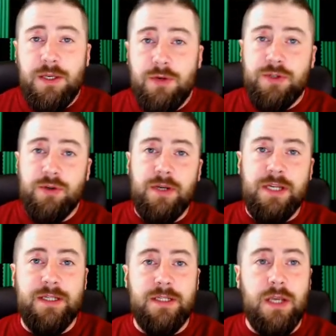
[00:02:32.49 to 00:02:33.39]
user
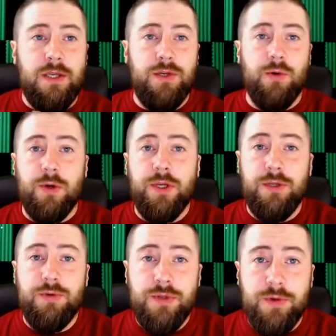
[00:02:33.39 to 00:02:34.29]
is your
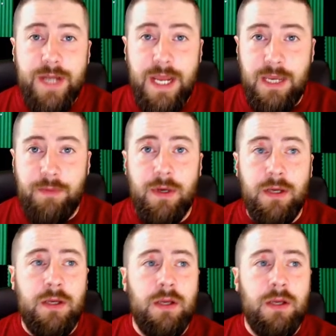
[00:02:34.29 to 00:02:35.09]
username